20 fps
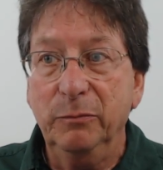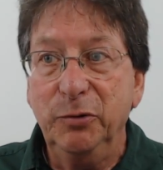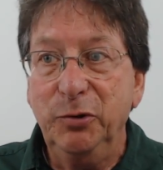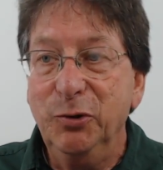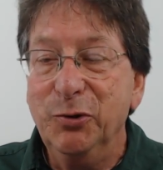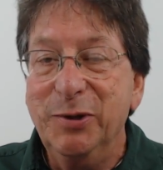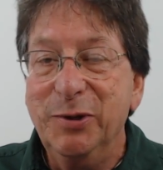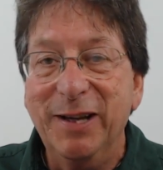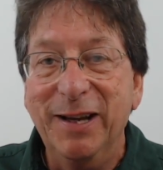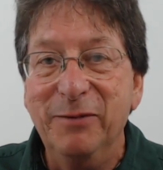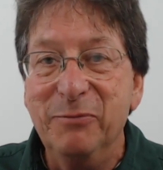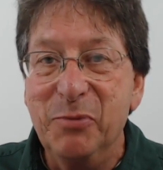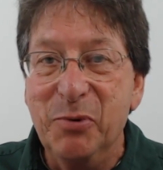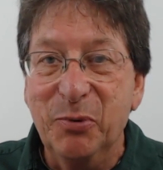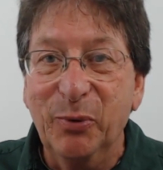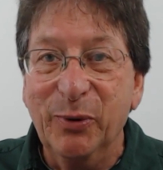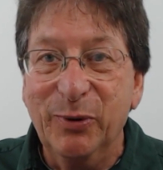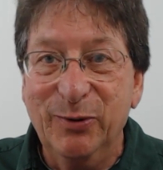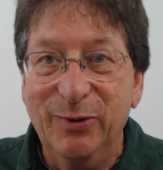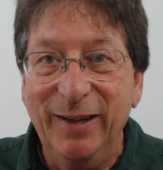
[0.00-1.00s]
You can get
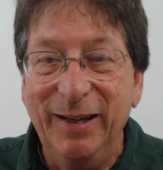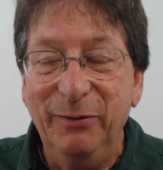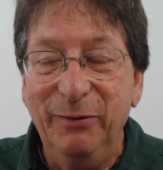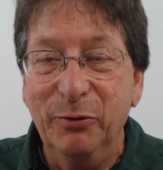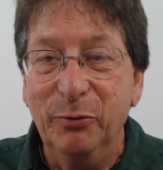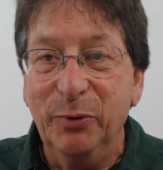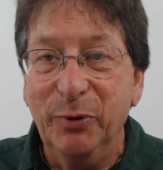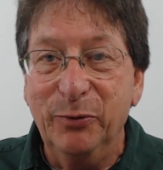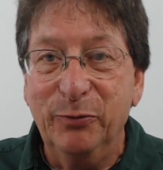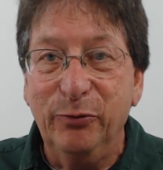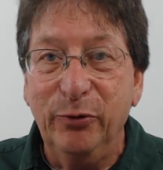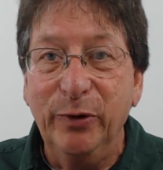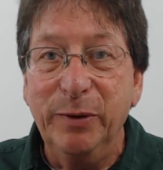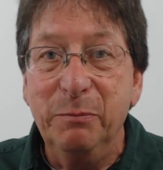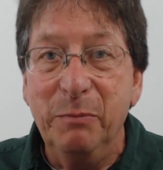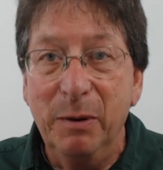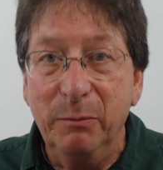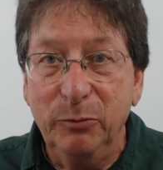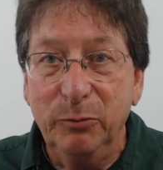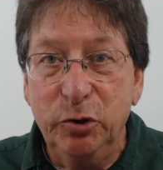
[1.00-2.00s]
them even with free
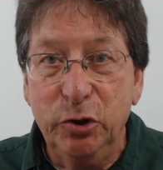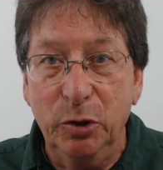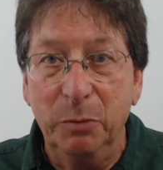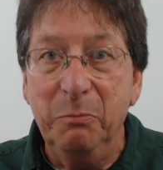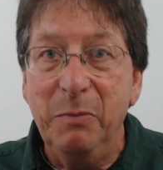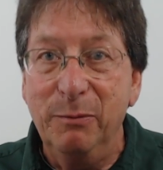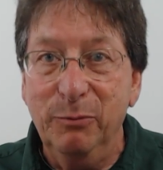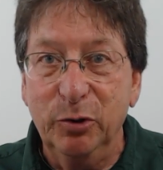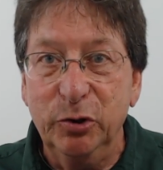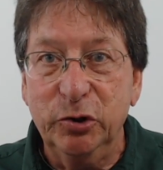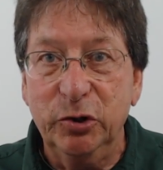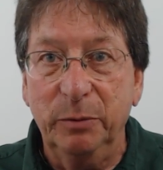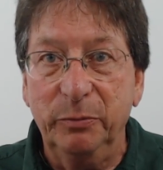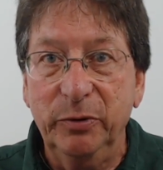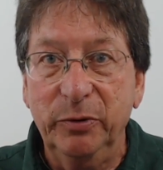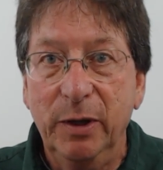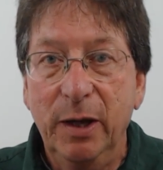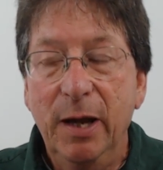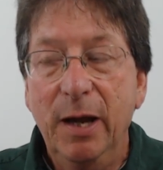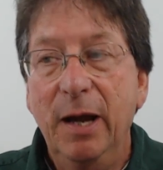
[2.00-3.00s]
gym memberships.